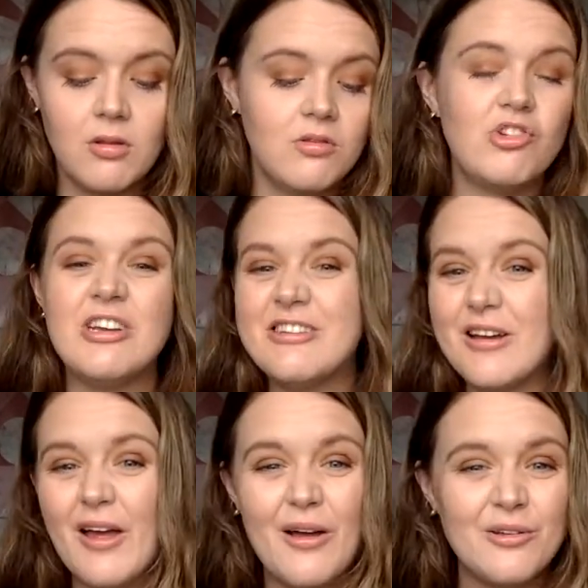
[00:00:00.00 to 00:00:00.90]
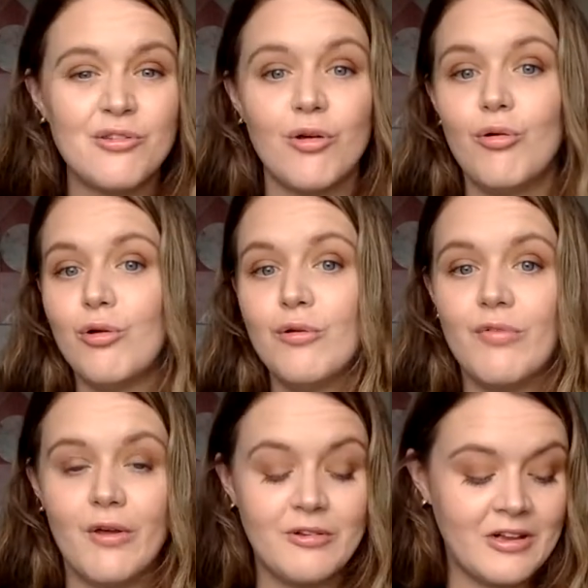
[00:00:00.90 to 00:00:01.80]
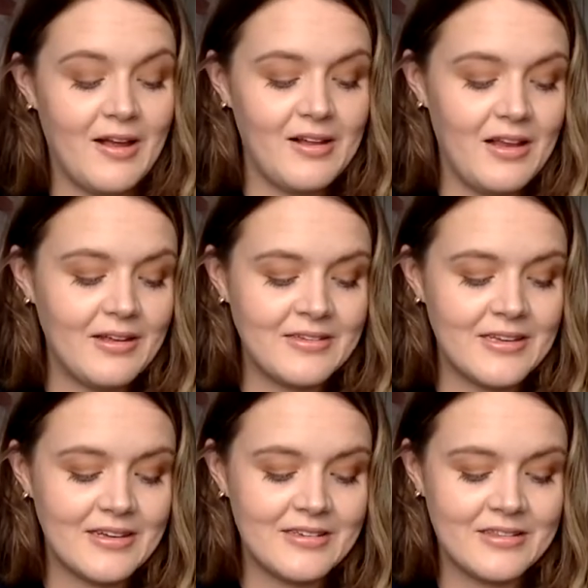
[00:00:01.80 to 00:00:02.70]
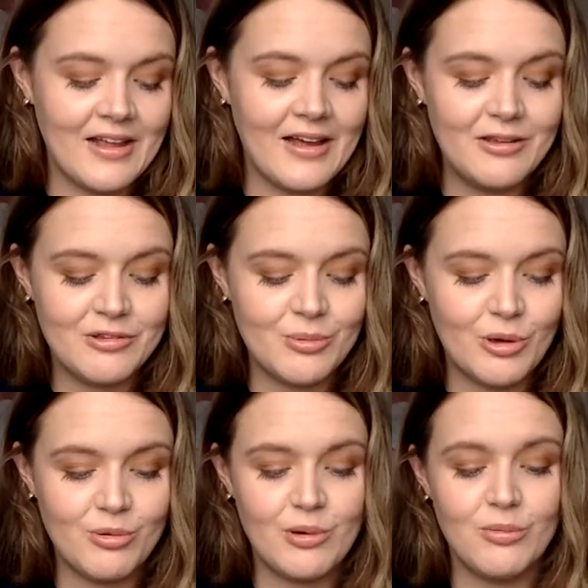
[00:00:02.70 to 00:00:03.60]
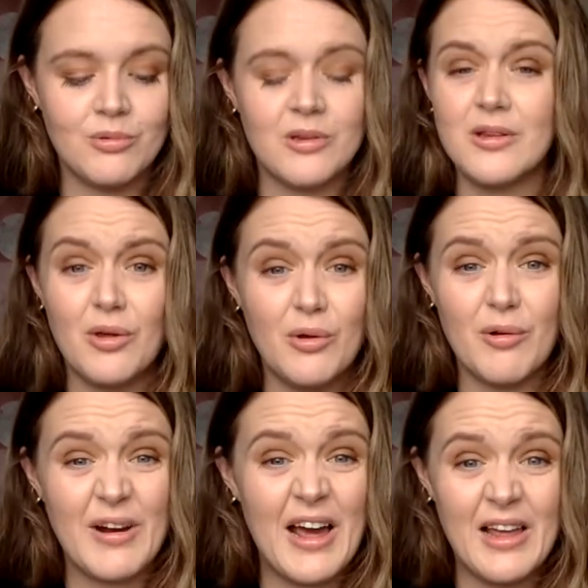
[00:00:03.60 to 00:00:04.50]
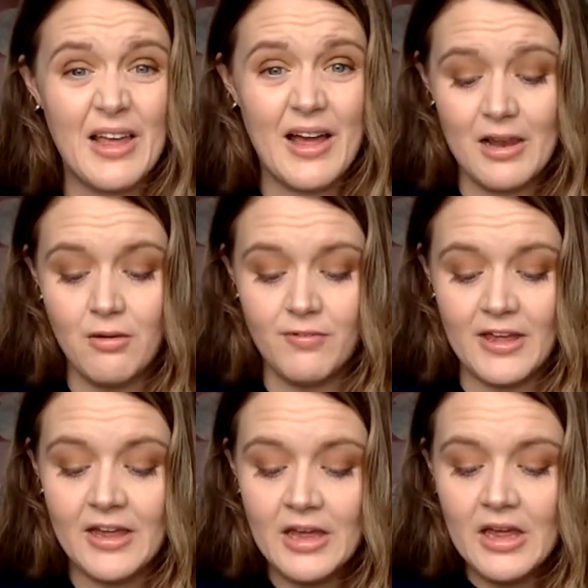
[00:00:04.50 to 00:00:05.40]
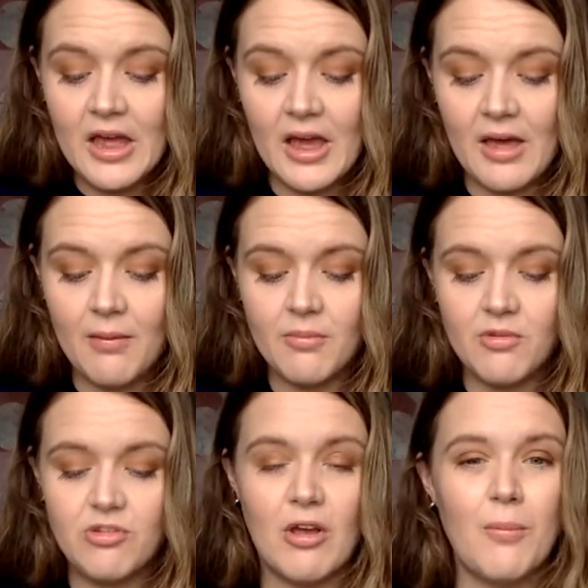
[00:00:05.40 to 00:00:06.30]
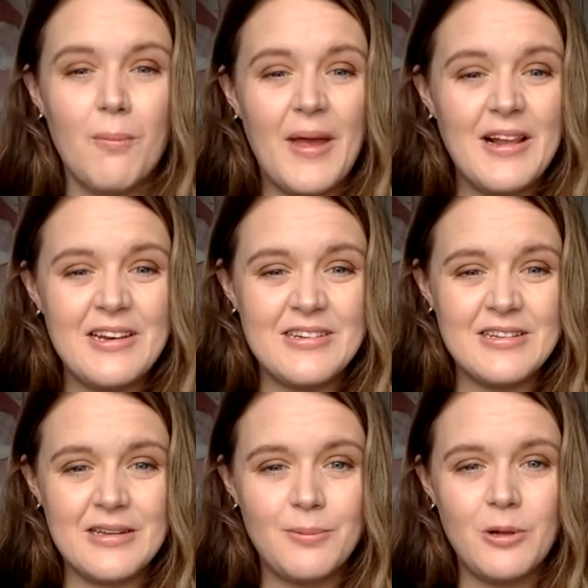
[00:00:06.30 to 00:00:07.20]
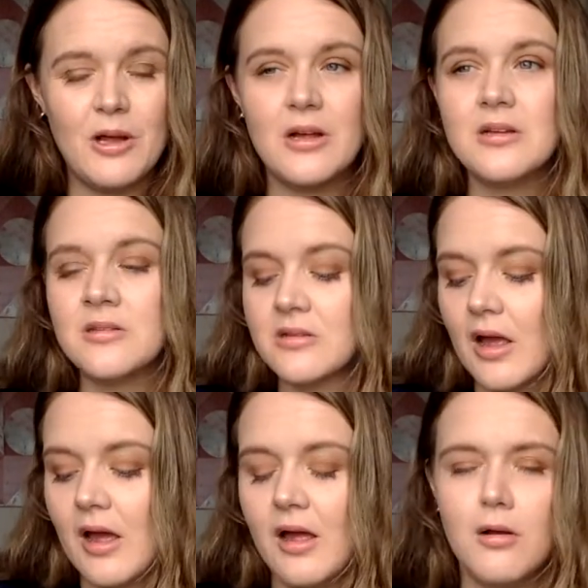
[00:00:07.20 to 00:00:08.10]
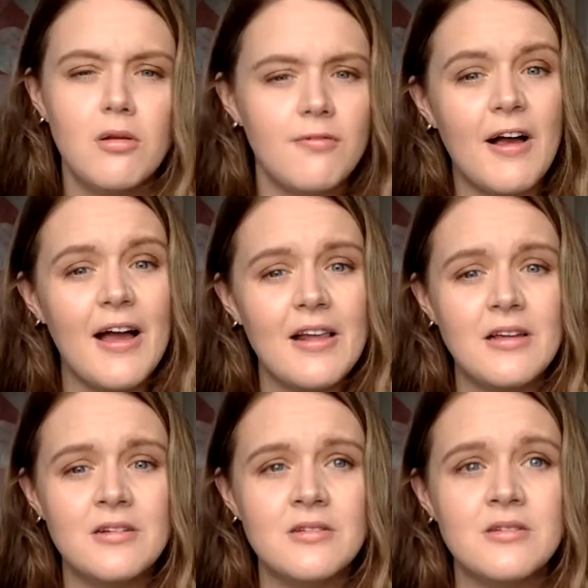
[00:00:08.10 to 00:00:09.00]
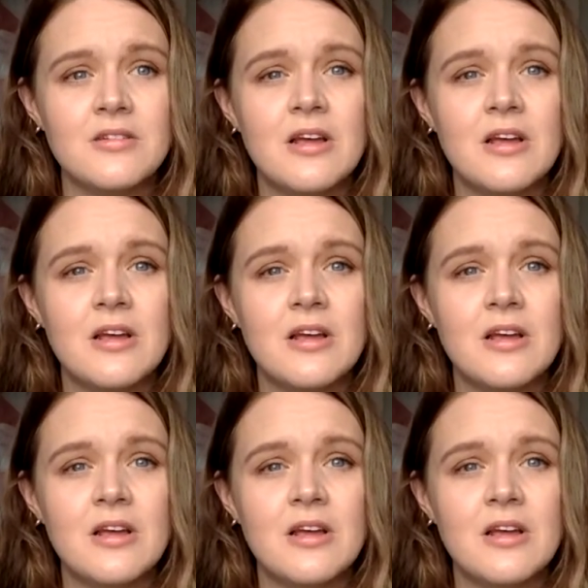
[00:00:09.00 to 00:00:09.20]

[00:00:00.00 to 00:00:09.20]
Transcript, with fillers: Cheetah Girls, all of those like classics that I used to watch when I was younger, and I, I love it. Um, so mainly Disney Plus, uh, Love Island,